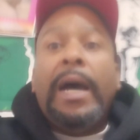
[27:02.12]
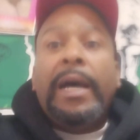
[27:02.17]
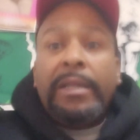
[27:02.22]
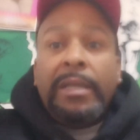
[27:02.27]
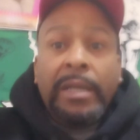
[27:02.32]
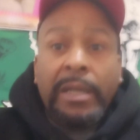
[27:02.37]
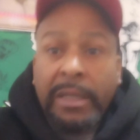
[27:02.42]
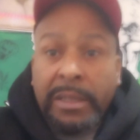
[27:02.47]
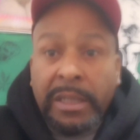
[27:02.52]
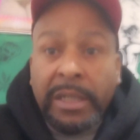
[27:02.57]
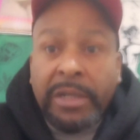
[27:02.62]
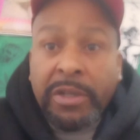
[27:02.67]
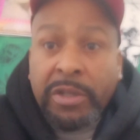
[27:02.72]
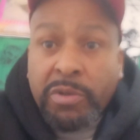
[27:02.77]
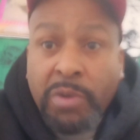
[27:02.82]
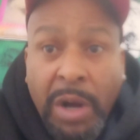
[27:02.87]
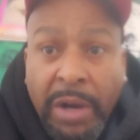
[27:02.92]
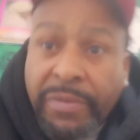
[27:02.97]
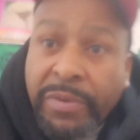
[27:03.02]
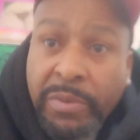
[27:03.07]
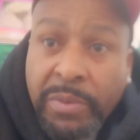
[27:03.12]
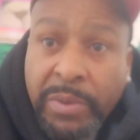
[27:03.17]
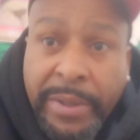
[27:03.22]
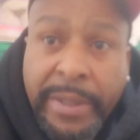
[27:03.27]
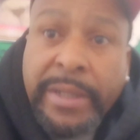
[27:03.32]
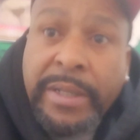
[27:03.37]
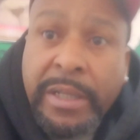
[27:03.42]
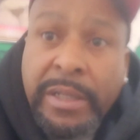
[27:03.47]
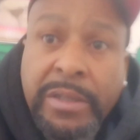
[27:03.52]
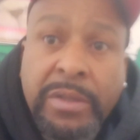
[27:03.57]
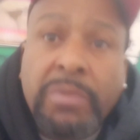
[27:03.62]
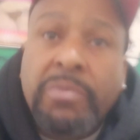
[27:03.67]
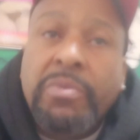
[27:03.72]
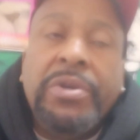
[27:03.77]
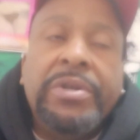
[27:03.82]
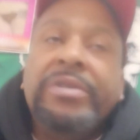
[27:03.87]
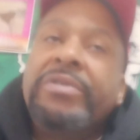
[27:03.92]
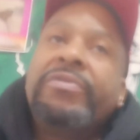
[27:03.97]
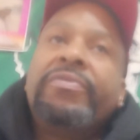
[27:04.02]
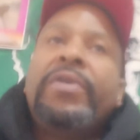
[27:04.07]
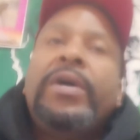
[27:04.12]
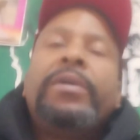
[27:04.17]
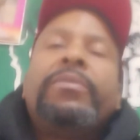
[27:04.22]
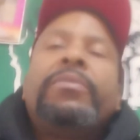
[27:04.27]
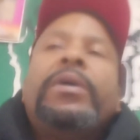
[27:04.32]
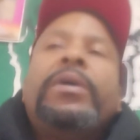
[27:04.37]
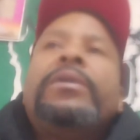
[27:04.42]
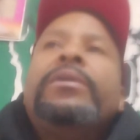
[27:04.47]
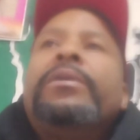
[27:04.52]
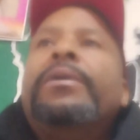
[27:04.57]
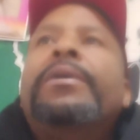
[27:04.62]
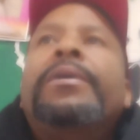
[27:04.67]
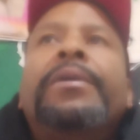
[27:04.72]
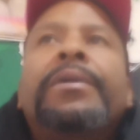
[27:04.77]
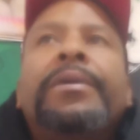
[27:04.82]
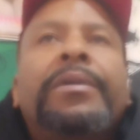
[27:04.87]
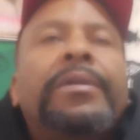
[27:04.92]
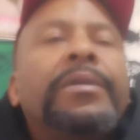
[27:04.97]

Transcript: I think Terrence Crawford really needs to win this fight right here.